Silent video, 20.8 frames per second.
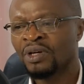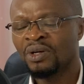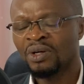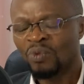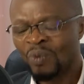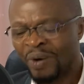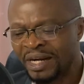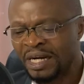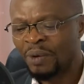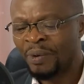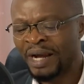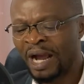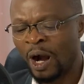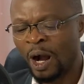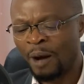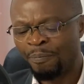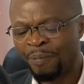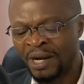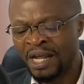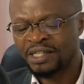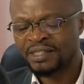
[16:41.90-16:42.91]
when the way
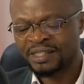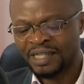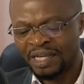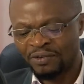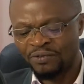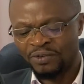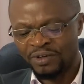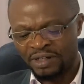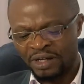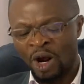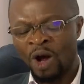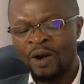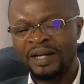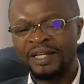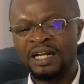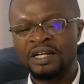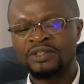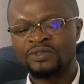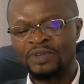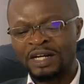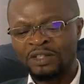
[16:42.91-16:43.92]
our players, all of
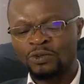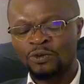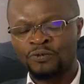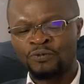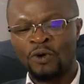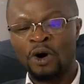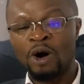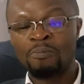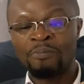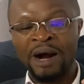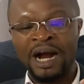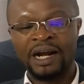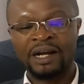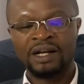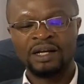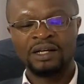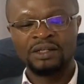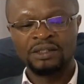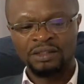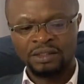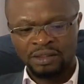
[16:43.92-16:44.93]
them try to fall
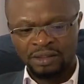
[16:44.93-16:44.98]
back